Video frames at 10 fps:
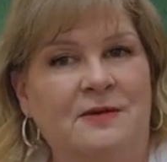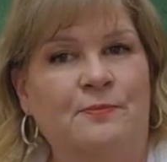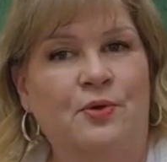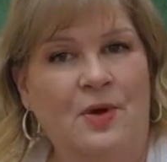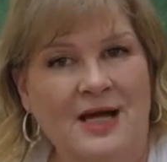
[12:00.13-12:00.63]
the
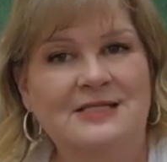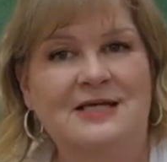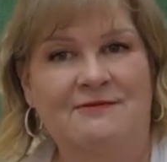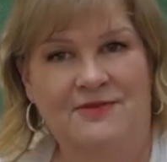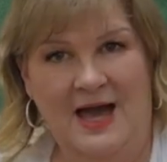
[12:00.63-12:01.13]
price
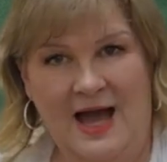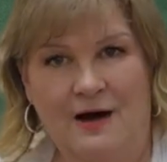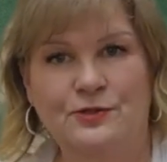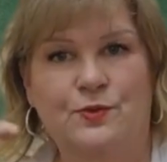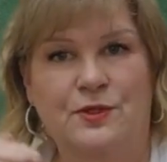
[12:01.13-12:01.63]
of the
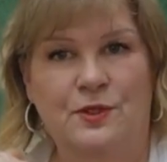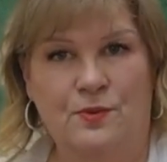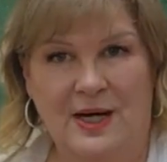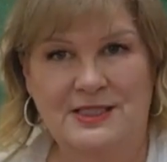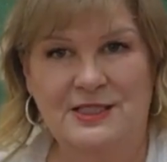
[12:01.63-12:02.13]
house when the
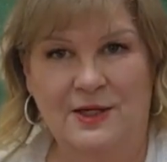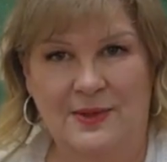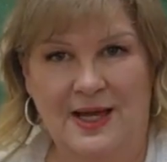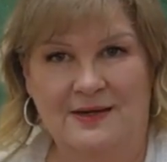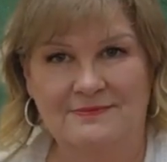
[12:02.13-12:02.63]
rates go
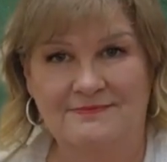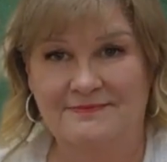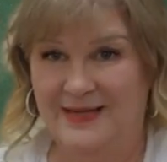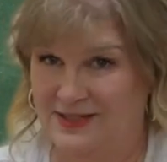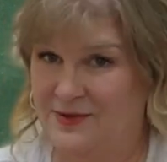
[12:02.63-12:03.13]
down?
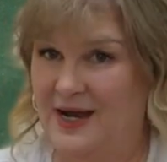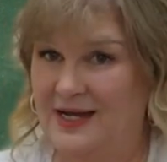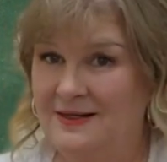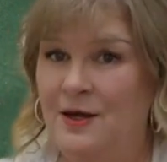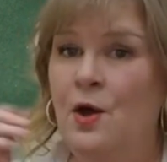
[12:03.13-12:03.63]
That's
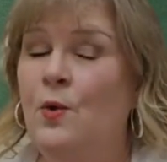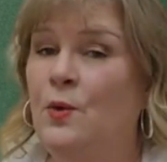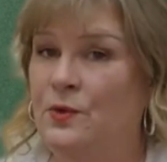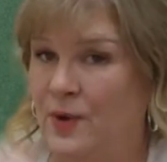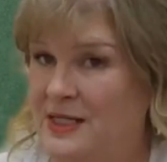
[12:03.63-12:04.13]
right,
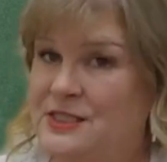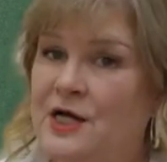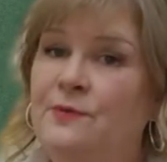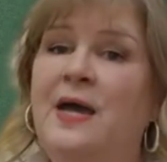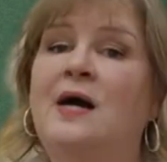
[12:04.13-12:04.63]
when rates
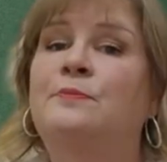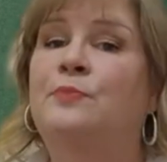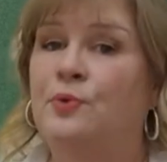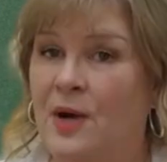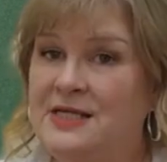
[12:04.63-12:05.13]
go down,
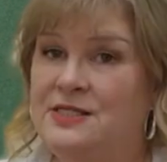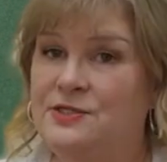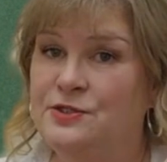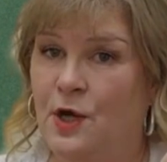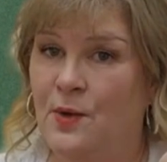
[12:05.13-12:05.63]

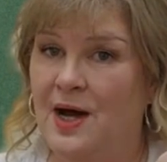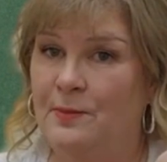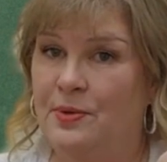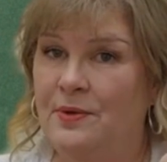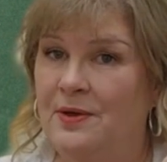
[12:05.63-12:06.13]
prices go up.
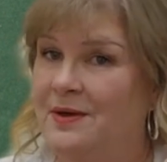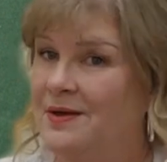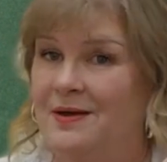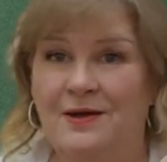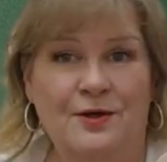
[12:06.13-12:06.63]

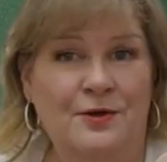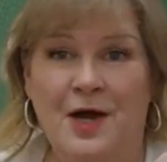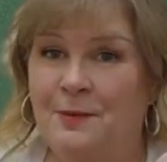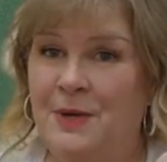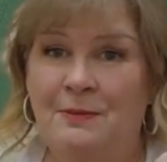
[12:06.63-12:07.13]
You're
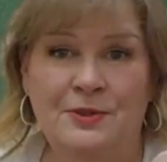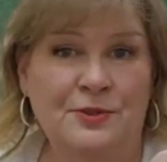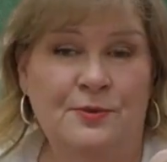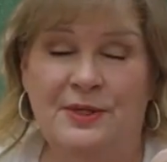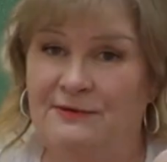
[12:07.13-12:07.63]
not going to be able
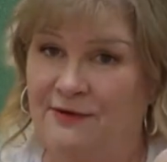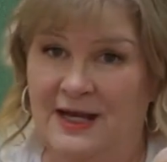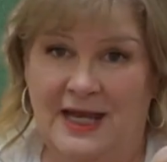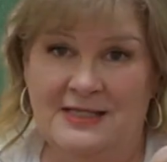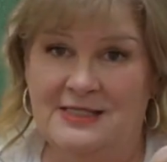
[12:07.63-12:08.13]
to
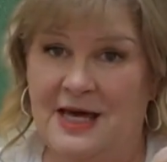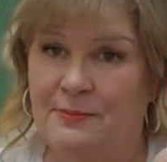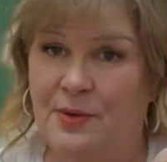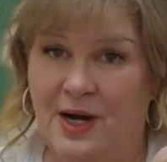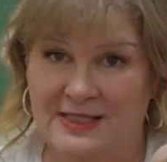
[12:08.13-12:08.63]
refinance
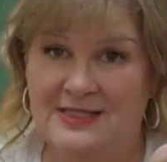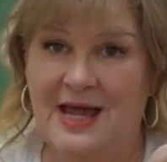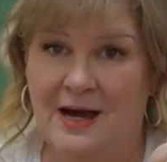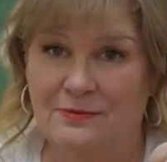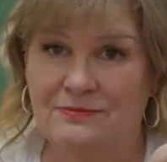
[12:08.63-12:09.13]
that price
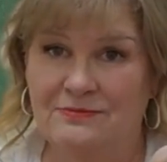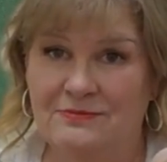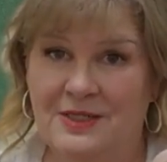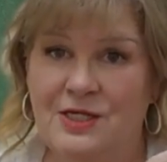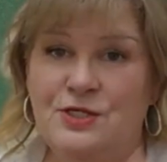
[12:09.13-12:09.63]
down.
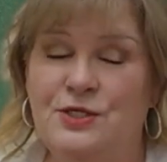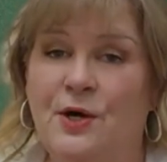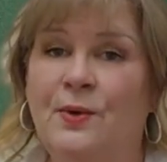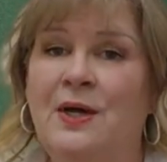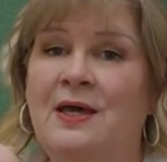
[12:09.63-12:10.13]

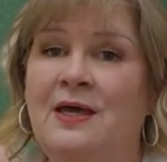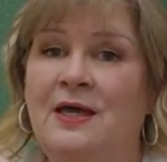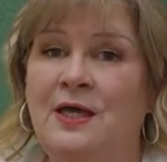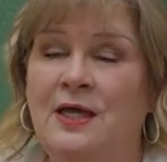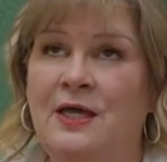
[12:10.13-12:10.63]
So
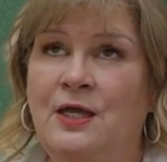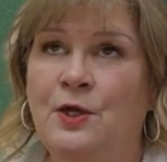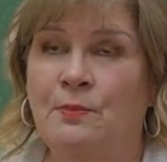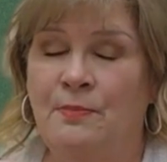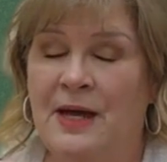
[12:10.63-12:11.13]

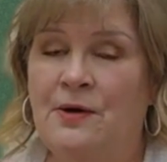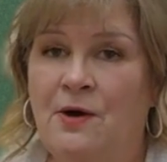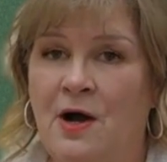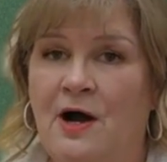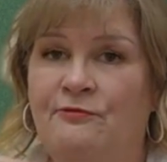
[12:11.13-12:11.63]
you're better
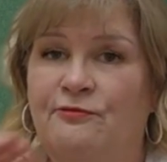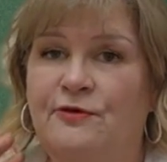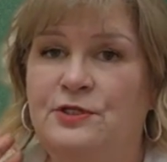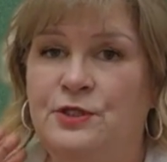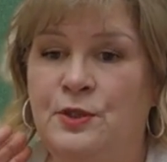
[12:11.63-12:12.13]
off
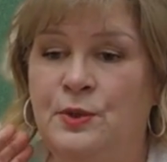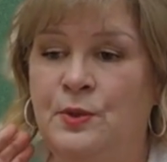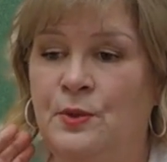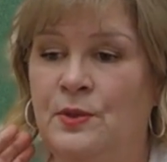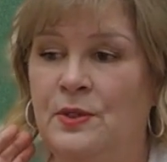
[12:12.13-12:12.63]

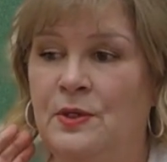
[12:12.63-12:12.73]
to